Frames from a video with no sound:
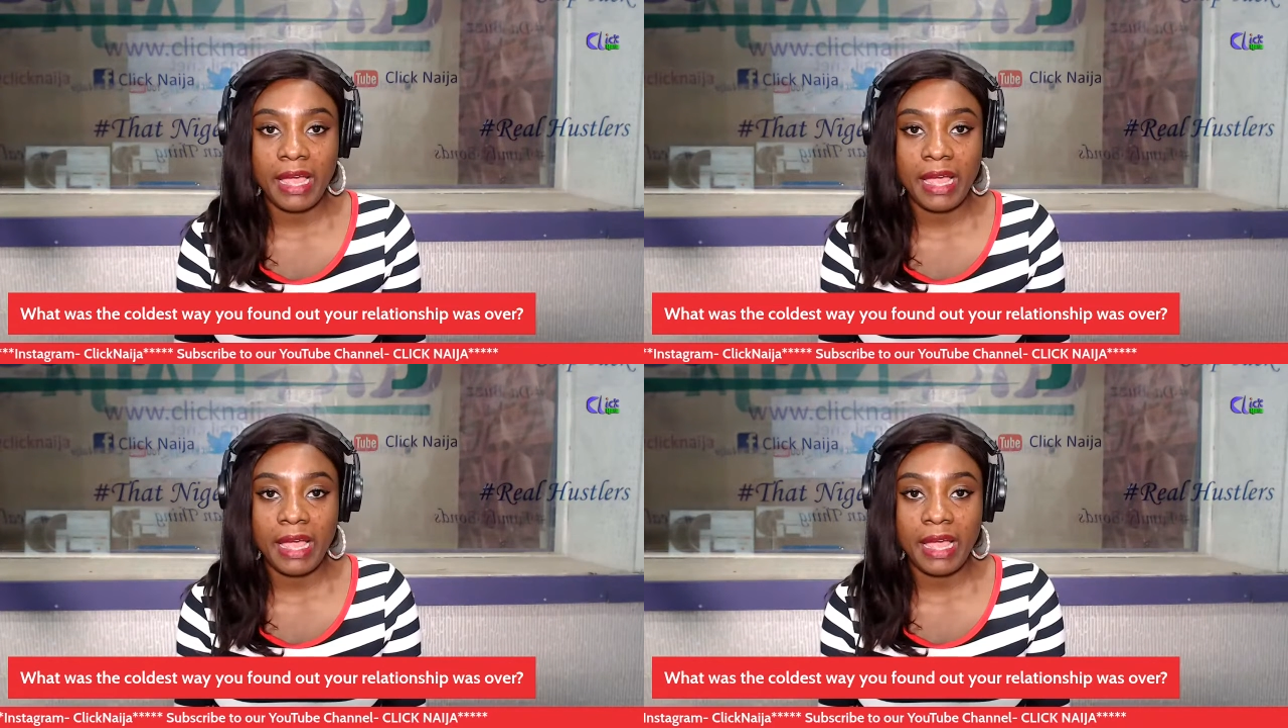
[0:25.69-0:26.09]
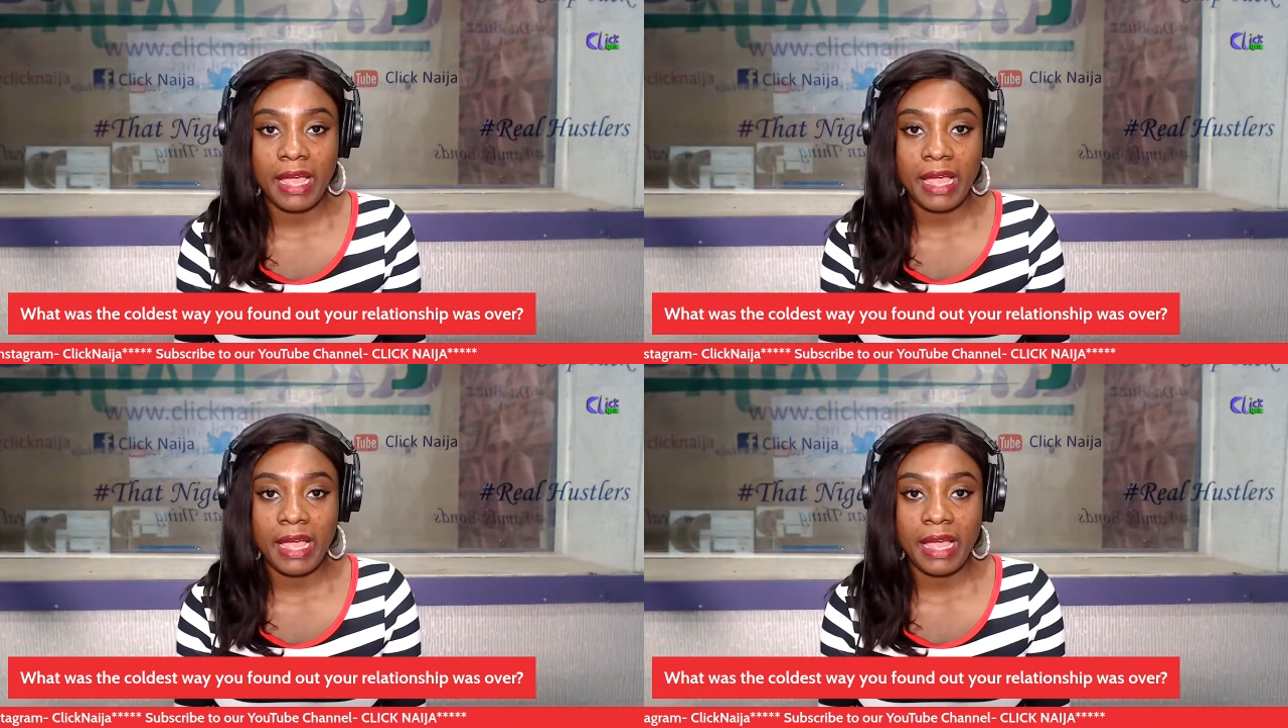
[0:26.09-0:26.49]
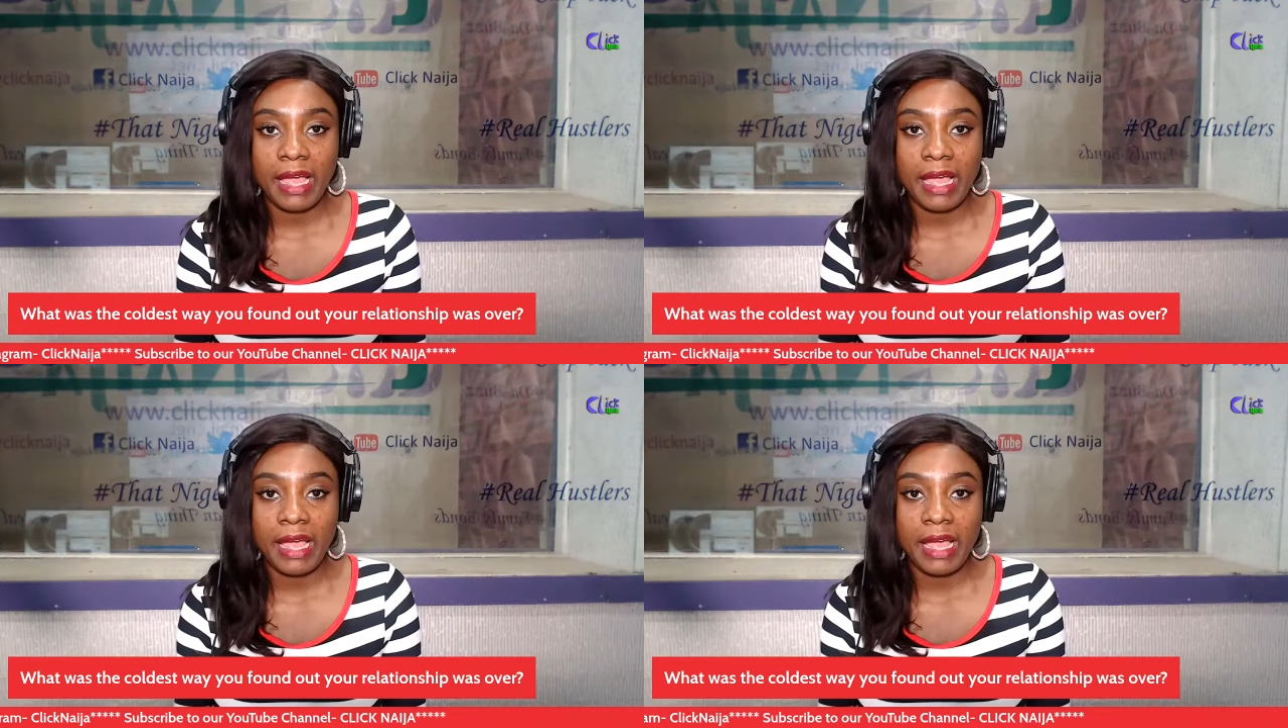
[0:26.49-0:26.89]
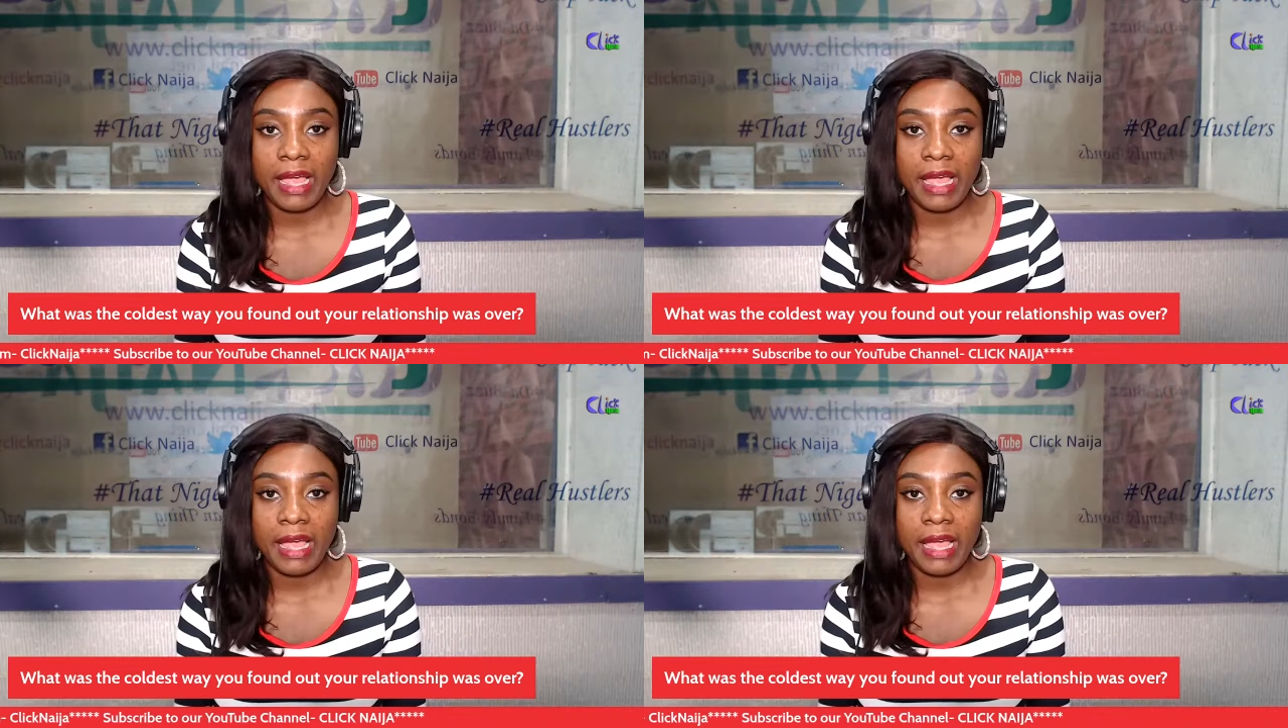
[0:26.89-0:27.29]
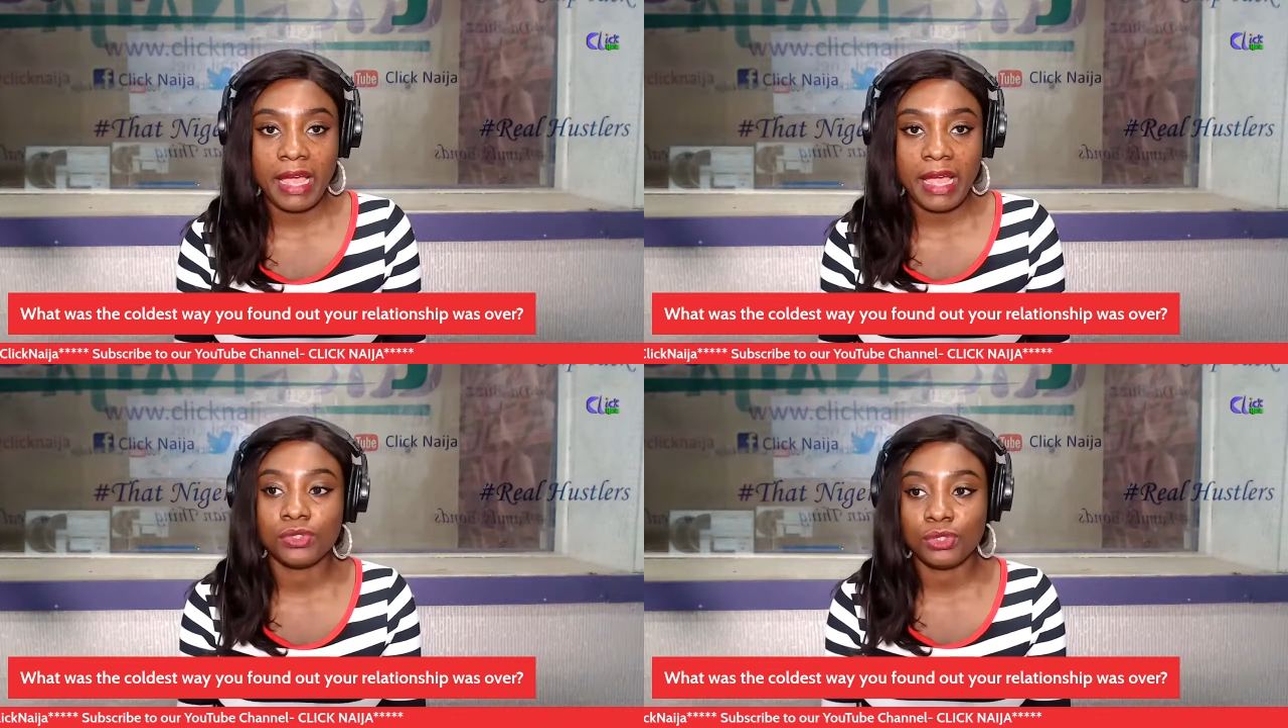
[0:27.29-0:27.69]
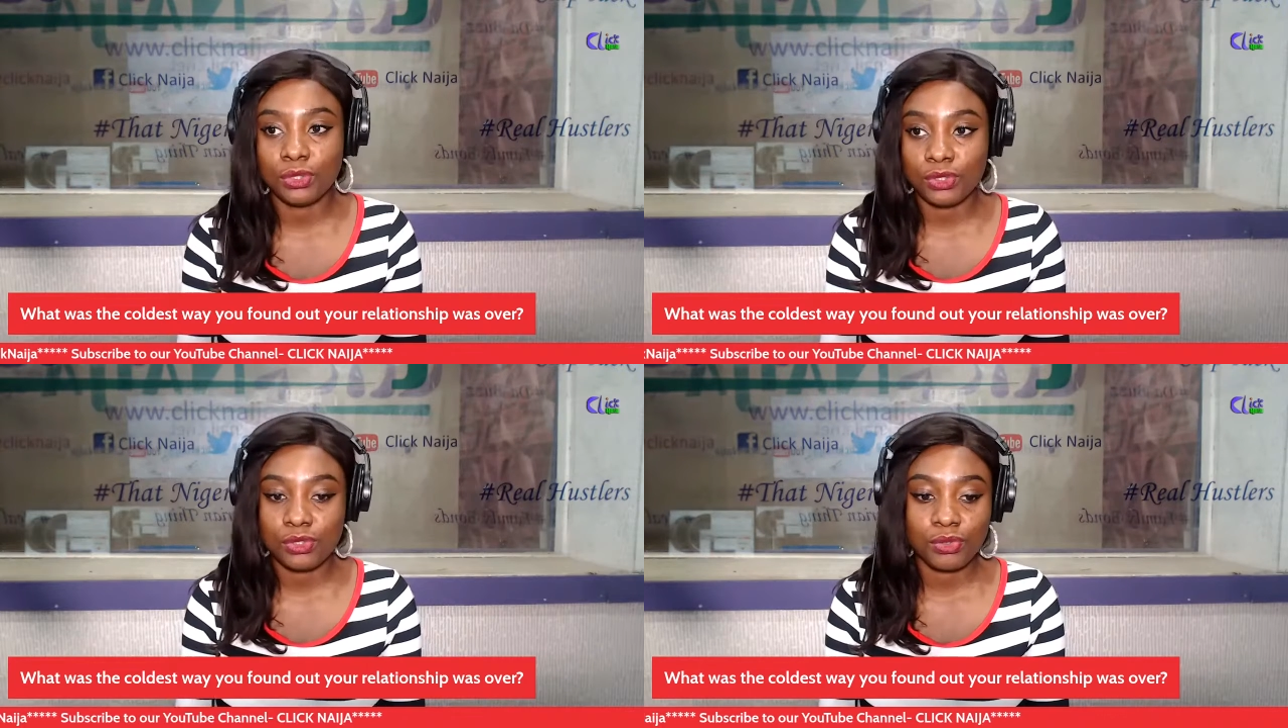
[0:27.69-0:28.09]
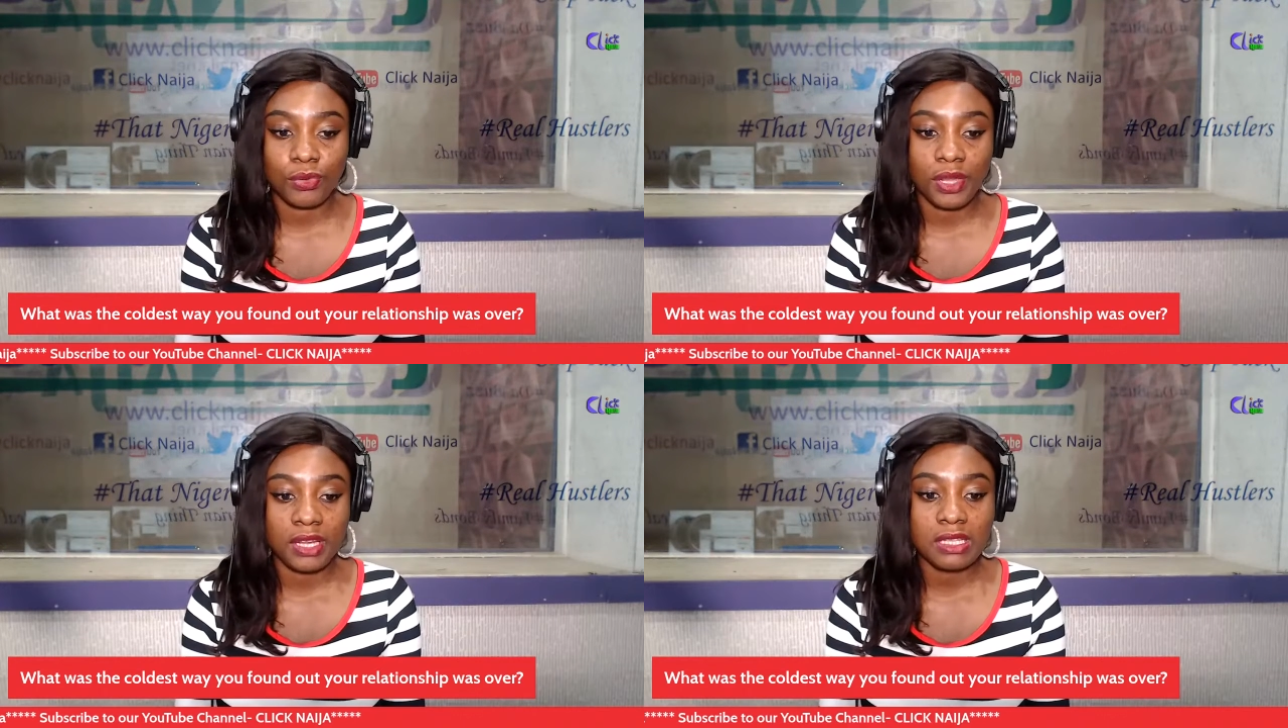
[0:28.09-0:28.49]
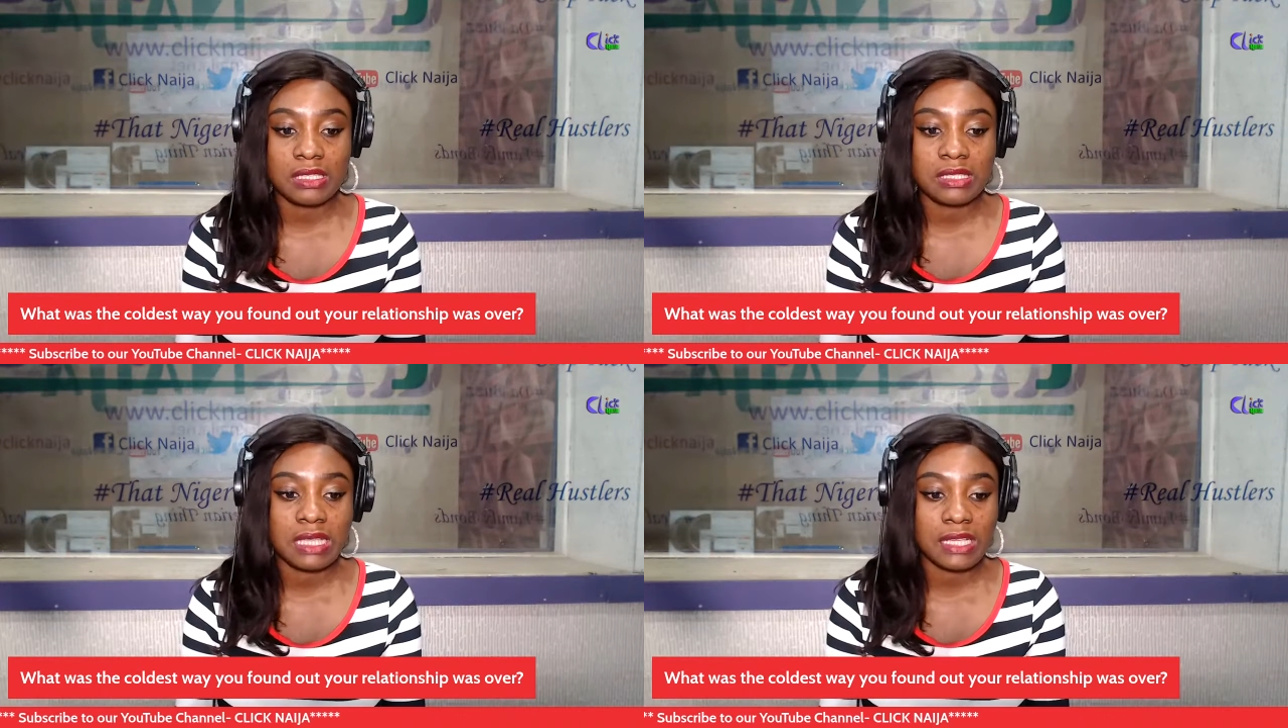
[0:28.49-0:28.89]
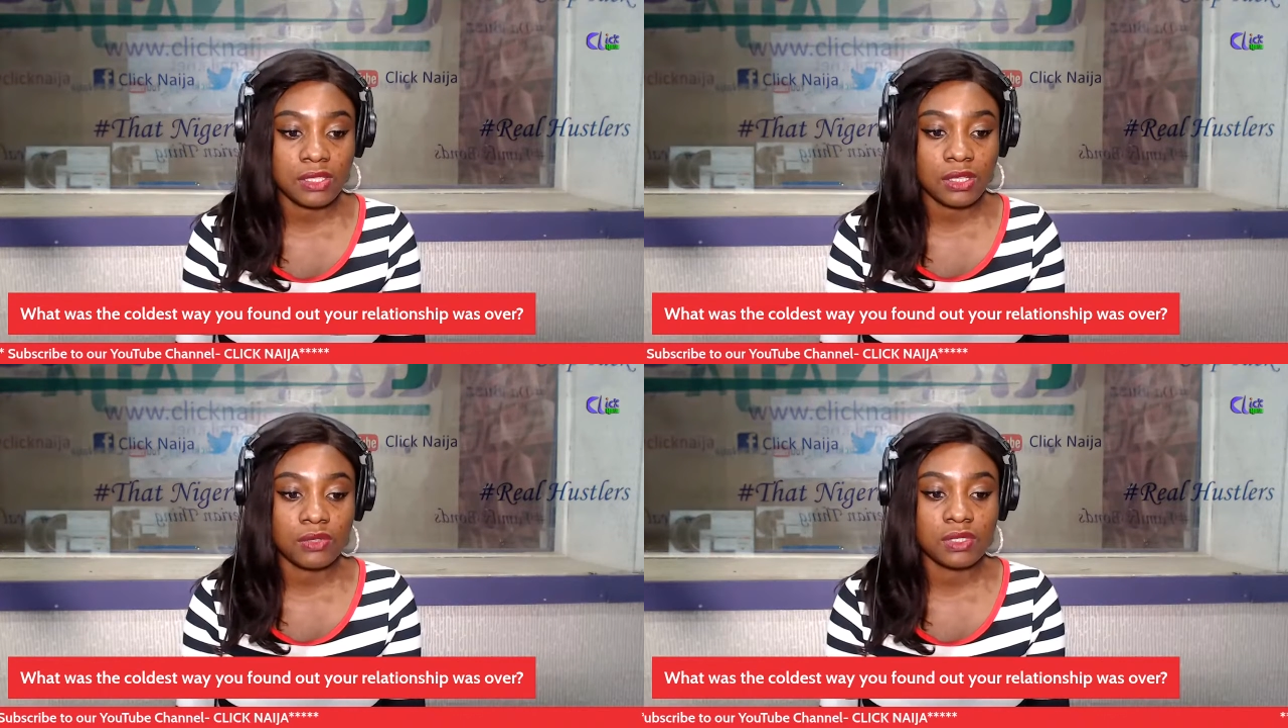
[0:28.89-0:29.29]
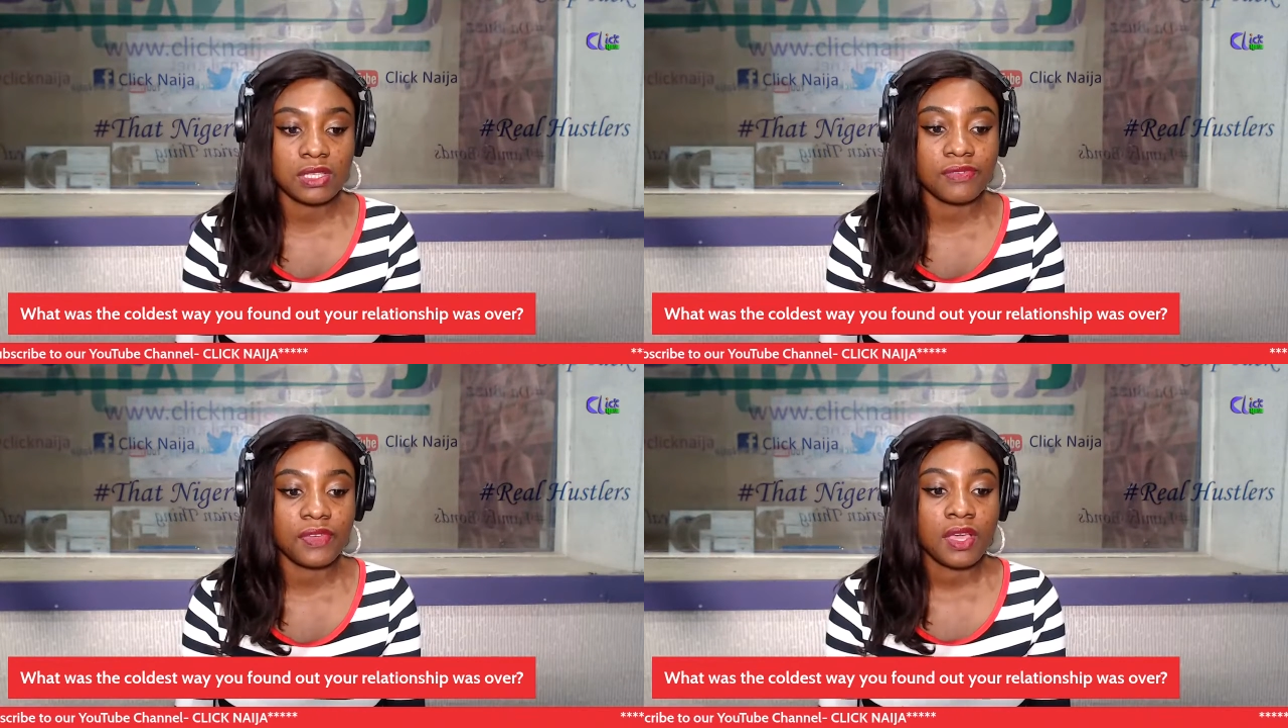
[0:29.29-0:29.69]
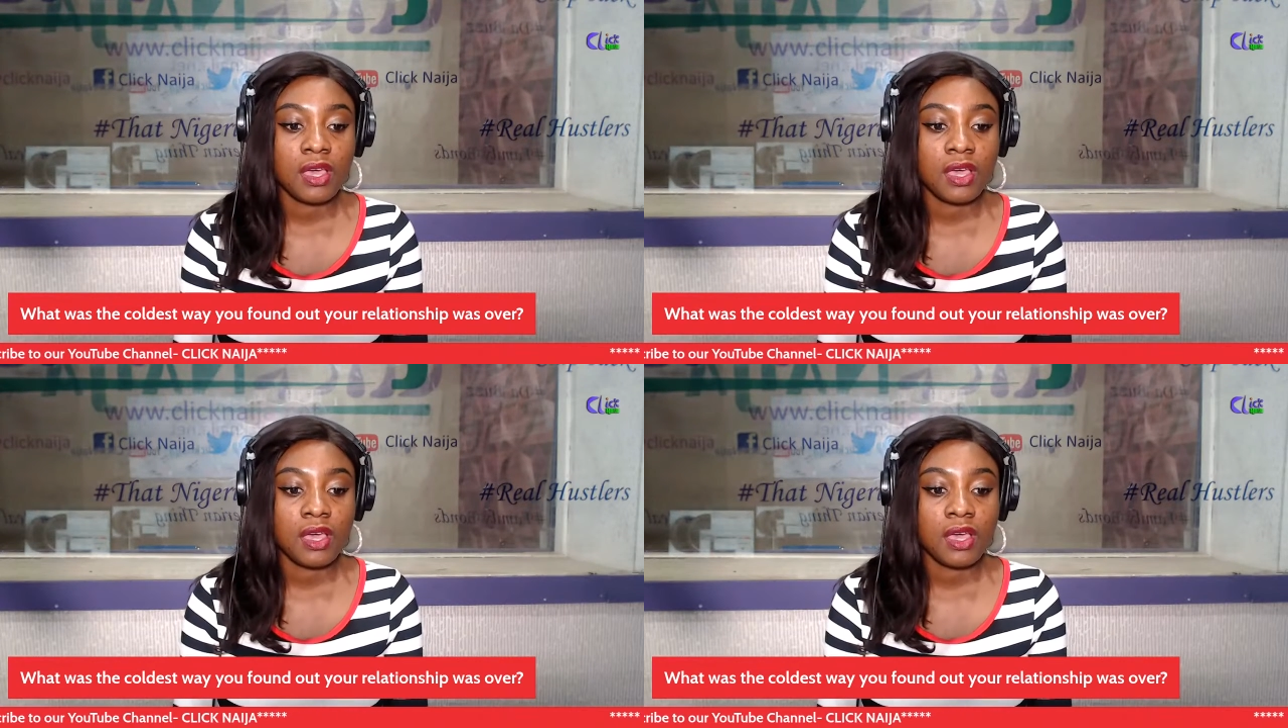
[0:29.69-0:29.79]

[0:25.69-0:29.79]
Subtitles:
Yes, Love Angles right there on your screen, exclusive